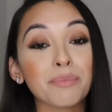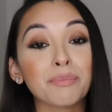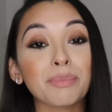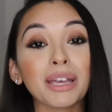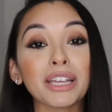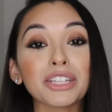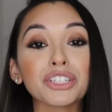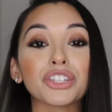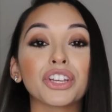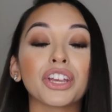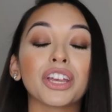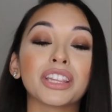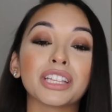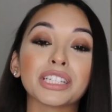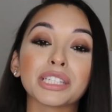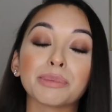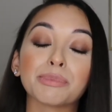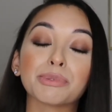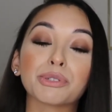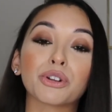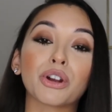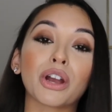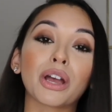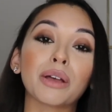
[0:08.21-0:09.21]
Make sure you hit the
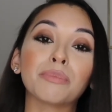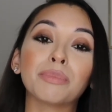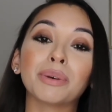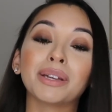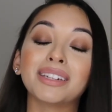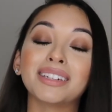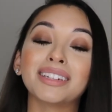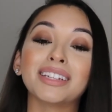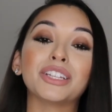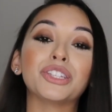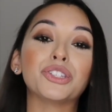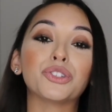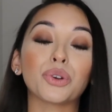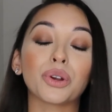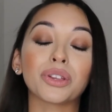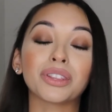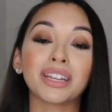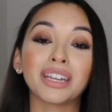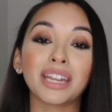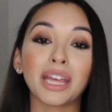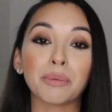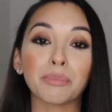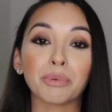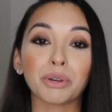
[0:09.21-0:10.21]
subscribe button and join
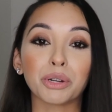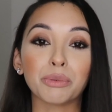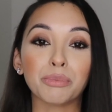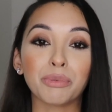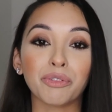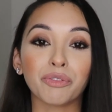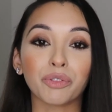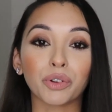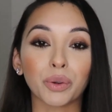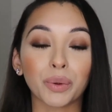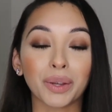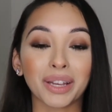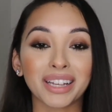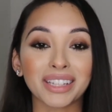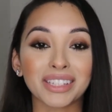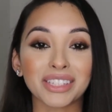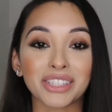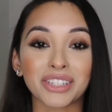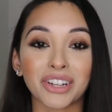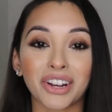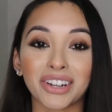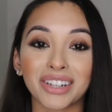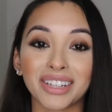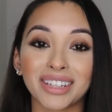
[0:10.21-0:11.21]
the neighborhood before we get
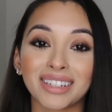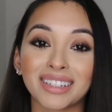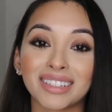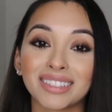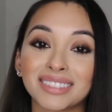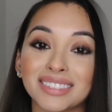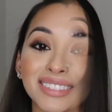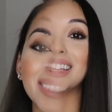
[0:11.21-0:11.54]
started.